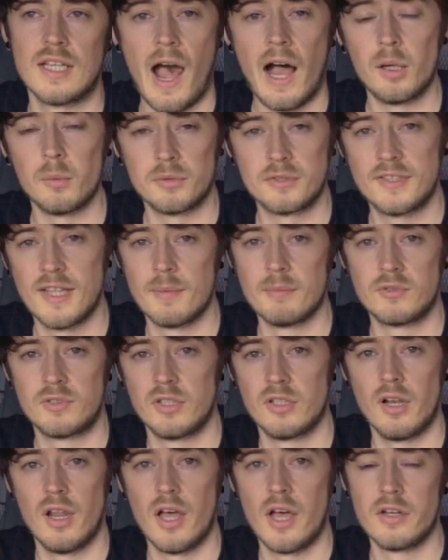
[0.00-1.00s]
helps them
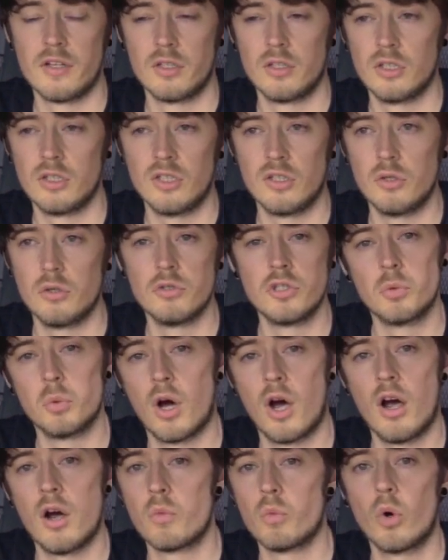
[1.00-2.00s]
to learn who
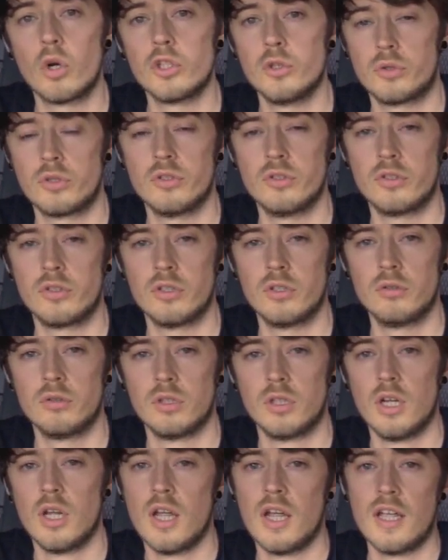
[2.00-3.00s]
you are and what you can
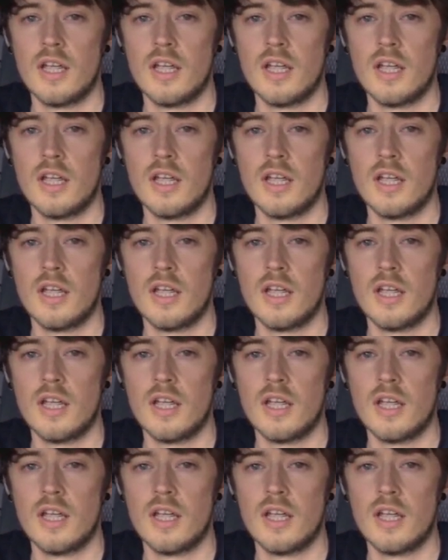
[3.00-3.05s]
do.